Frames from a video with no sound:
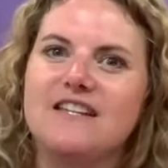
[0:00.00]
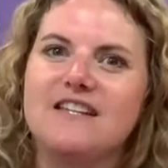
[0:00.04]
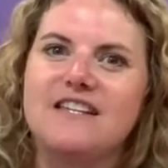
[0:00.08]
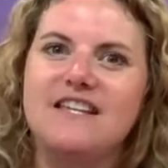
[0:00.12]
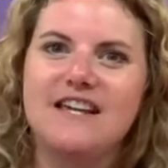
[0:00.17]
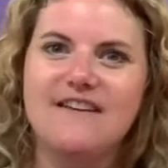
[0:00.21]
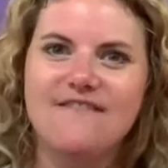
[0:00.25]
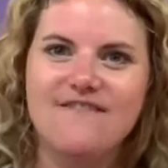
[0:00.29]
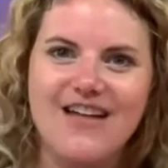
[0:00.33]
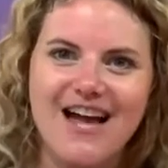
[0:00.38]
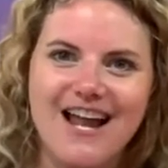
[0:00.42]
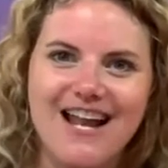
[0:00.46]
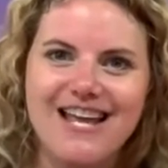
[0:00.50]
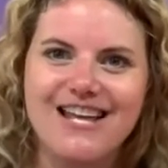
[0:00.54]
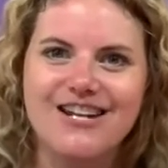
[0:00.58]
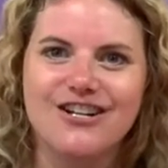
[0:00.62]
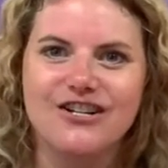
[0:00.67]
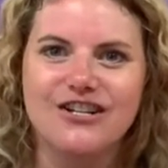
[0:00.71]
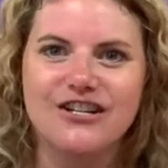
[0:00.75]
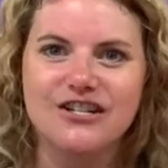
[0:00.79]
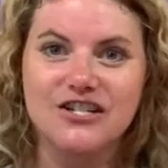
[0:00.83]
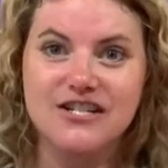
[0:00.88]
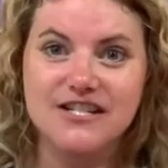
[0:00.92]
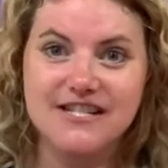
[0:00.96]
give that inner
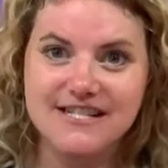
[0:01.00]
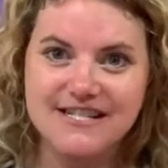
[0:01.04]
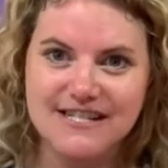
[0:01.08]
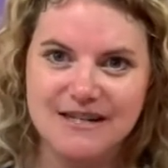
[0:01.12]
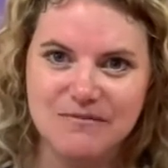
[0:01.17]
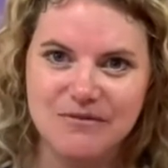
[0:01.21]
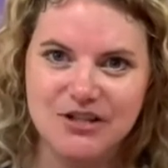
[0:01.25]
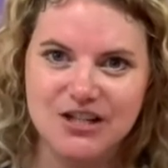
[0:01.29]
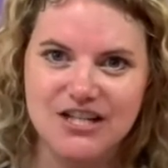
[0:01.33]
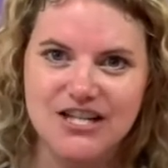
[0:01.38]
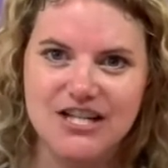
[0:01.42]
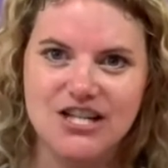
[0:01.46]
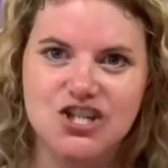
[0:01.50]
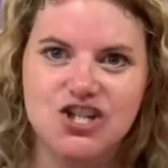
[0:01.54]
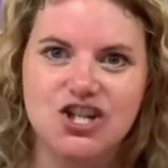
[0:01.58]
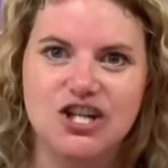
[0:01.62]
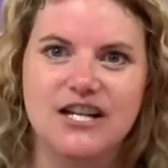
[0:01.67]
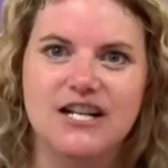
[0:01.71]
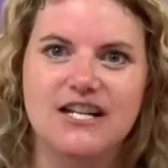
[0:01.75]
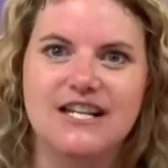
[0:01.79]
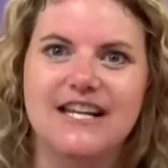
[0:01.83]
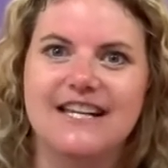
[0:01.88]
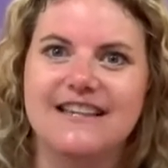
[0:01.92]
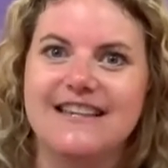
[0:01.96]
ear
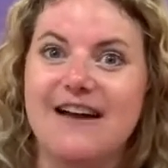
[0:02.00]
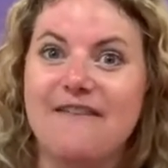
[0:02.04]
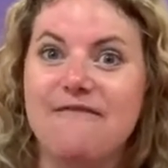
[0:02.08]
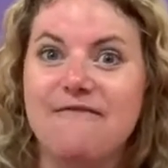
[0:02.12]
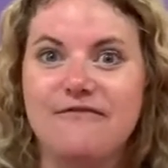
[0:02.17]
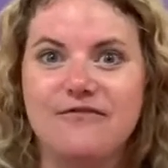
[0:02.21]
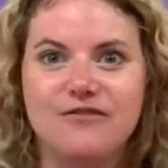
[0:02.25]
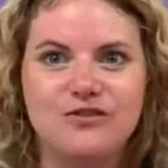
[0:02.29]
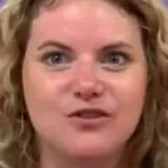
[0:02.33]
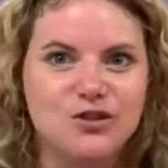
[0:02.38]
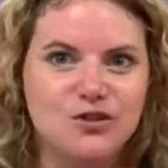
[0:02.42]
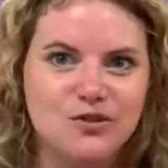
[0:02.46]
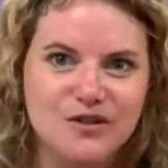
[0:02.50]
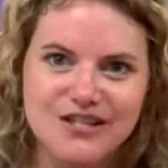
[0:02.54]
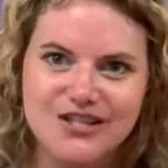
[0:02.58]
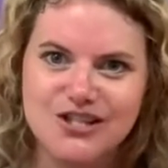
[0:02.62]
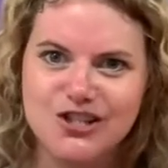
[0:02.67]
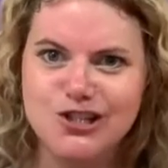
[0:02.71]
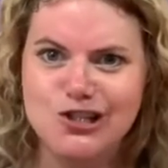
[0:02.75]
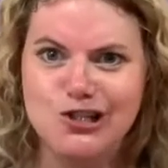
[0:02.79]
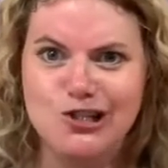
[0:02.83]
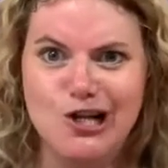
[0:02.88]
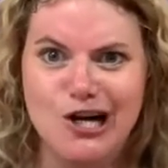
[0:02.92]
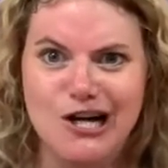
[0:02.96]
stimulation, get that fluid
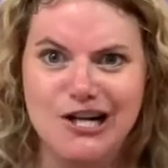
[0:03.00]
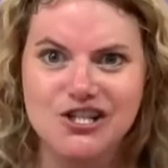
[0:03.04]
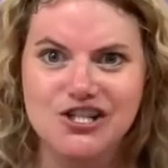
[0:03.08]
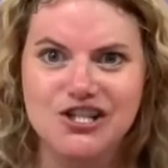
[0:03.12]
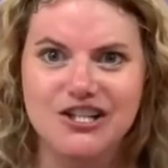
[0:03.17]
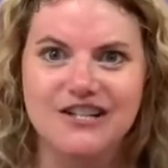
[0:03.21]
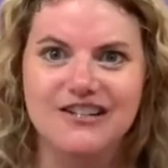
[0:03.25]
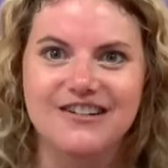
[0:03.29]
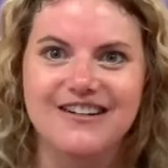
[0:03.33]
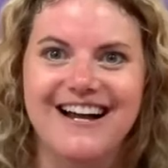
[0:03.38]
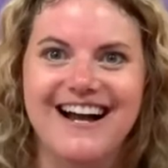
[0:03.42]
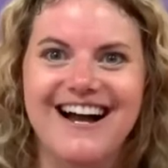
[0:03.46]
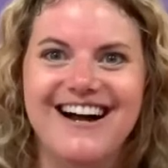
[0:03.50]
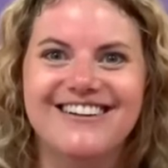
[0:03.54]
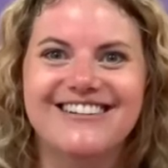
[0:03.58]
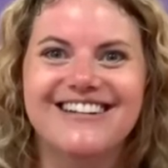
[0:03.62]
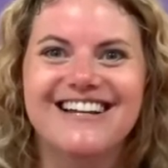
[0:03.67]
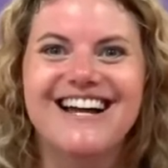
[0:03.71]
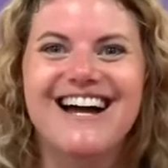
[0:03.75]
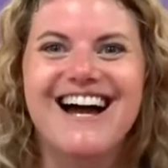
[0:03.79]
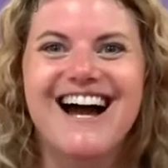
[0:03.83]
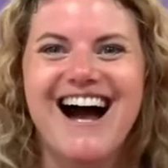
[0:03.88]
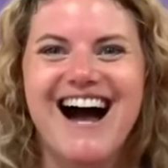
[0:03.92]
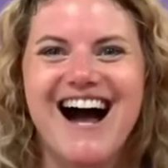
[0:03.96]
sloshing around,
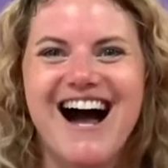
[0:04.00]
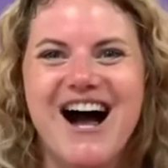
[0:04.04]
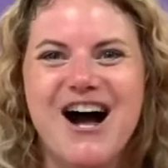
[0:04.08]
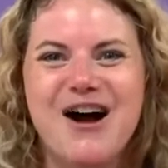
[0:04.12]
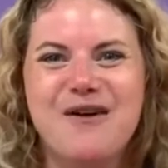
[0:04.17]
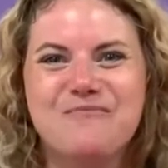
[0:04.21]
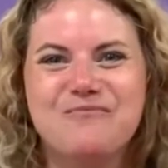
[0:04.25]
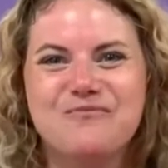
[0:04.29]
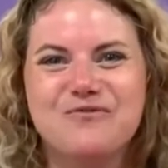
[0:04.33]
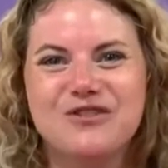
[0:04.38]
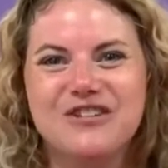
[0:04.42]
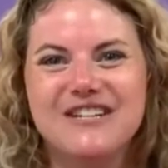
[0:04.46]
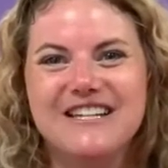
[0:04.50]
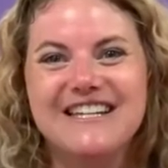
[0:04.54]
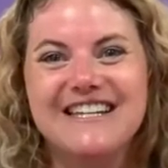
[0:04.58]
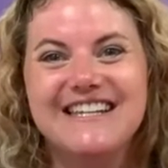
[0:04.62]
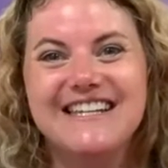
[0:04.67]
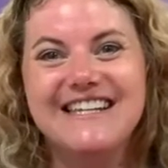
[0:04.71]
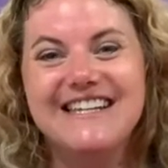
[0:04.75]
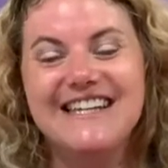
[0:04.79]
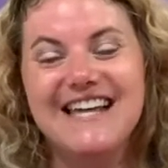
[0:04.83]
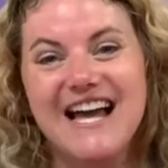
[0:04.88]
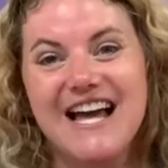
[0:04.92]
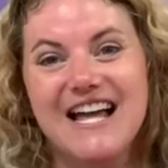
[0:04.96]
really
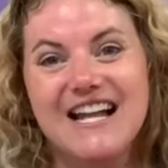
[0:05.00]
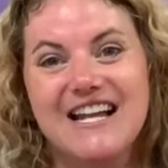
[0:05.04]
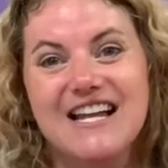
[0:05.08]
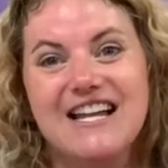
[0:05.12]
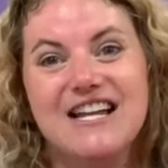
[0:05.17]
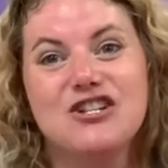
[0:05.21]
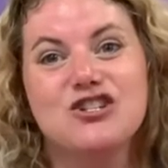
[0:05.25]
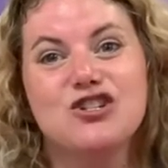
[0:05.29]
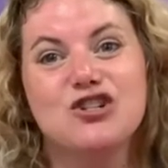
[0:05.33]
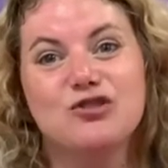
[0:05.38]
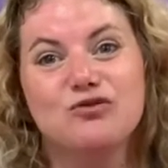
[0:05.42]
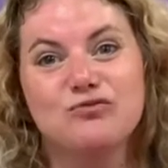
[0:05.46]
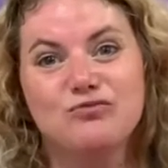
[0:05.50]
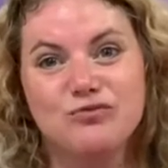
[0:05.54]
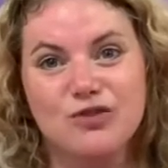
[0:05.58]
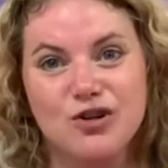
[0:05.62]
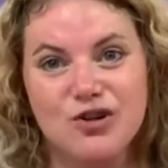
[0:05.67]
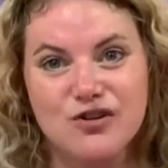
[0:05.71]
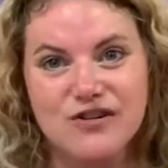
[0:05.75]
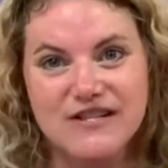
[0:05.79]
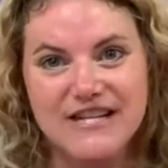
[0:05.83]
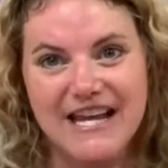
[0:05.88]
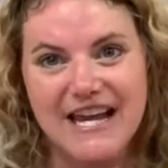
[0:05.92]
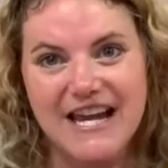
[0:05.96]
get into
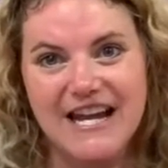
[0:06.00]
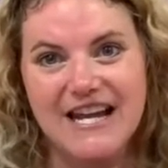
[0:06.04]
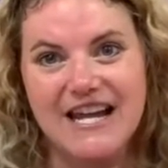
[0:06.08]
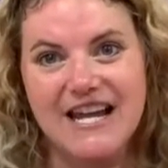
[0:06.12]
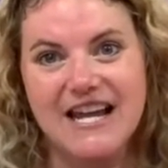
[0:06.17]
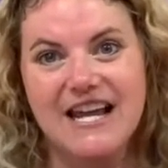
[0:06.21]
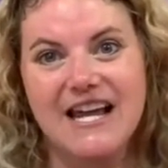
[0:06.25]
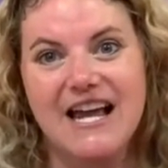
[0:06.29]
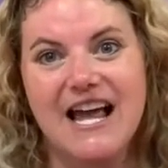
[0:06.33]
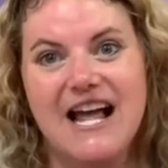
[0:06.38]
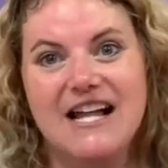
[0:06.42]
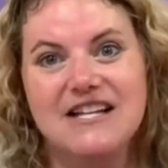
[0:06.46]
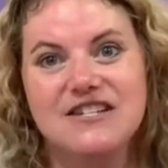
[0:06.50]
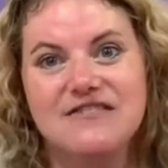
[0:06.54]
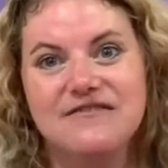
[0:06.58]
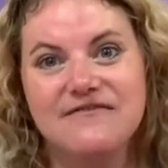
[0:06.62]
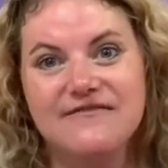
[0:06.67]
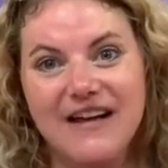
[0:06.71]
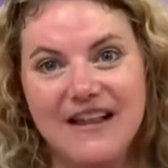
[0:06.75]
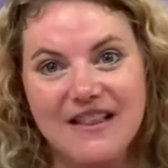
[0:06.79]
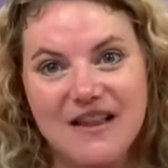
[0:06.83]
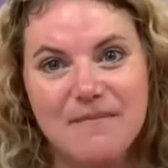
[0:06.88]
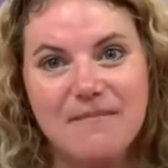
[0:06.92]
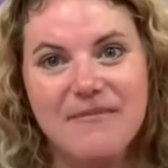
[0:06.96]
rotating and
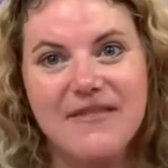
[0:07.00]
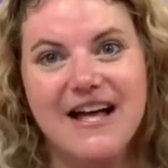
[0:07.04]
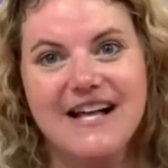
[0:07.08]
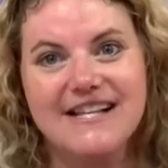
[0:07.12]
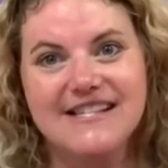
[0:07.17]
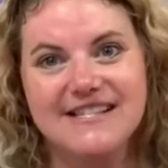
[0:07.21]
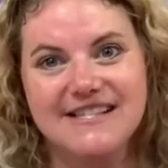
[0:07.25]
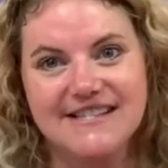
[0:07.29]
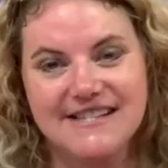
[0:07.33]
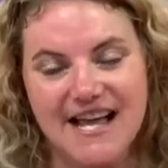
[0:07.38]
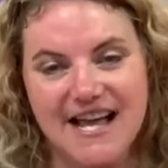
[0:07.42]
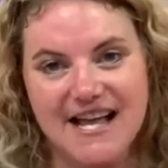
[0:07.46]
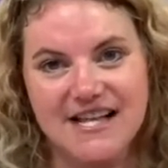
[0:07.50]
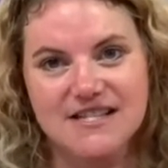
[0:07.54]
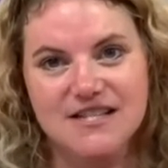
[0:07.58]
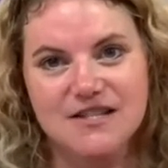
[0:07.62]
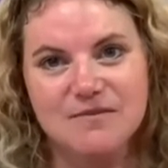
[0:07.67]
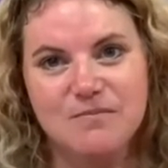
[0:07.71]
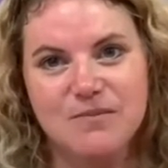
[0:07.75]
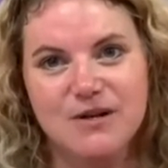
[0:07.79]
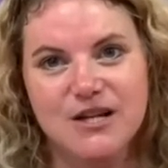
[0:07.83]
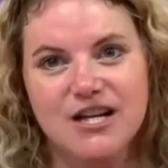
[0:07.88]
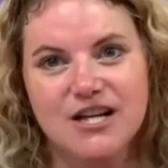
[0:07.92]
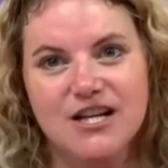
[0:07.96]
develop that sense,
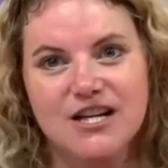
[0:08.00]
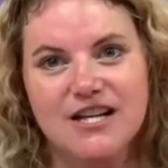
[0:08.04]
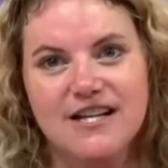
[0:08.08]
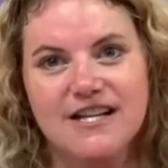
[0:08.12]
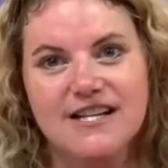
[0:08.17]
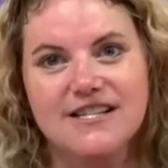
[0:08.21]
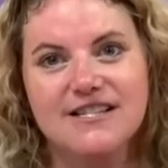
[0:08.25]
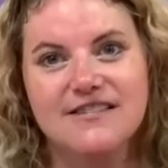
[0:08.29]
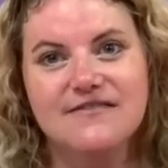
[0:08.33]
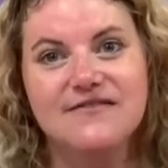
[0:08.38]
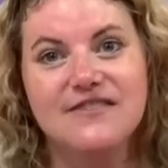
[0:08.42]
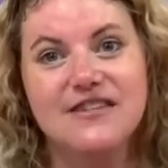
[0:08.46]
because